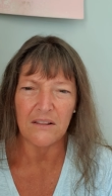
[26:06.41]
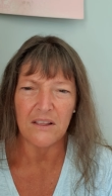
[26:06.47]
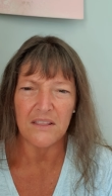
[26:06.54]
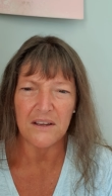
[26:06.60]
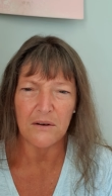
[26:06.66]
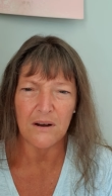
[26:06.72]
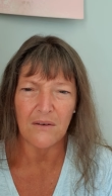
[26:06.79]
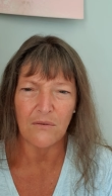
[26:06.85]

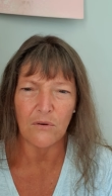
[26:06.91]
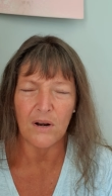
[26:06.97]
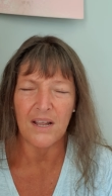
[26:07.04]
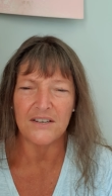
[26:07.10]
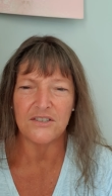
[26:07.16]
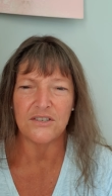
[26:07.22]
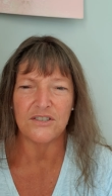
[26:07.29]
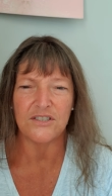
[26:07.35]
that they'll have a
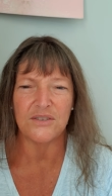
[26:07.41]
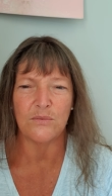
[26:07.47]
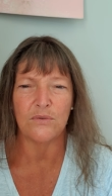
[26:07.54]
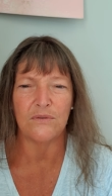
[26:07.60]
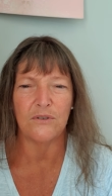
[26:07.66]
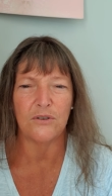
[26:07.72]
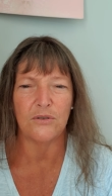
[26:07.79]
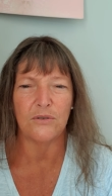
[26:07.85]
relationship
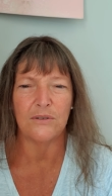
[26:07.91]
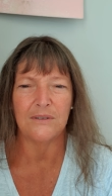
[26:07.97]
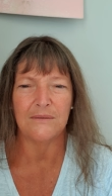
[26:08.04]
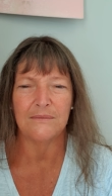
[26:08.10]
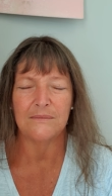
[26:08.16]
with you,